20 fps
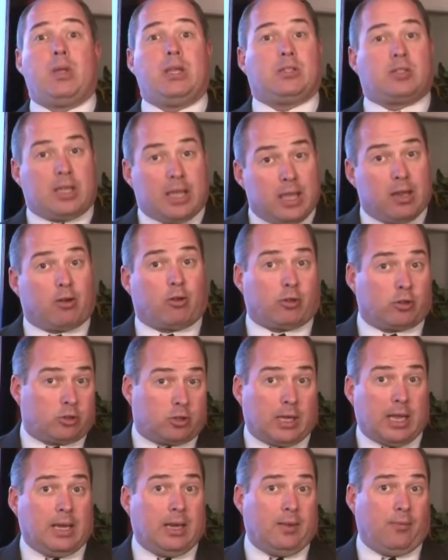He's
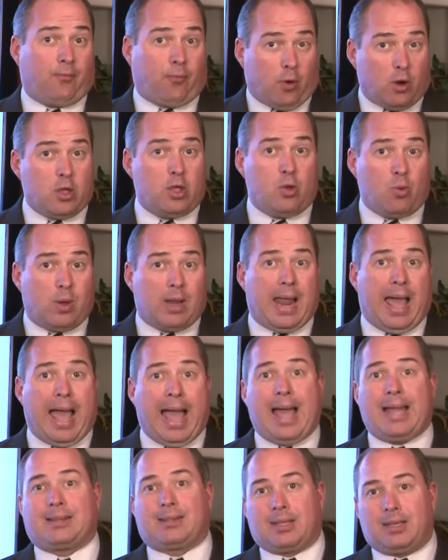interceding for you and
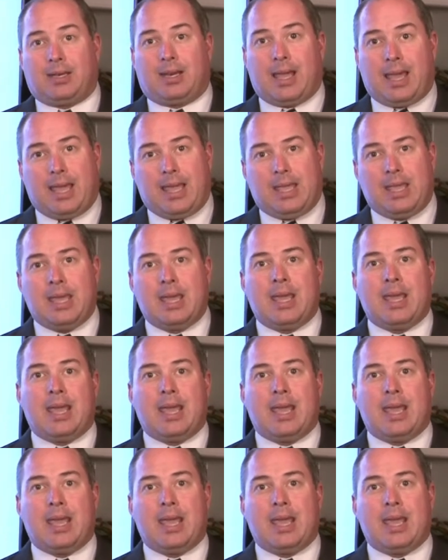I today.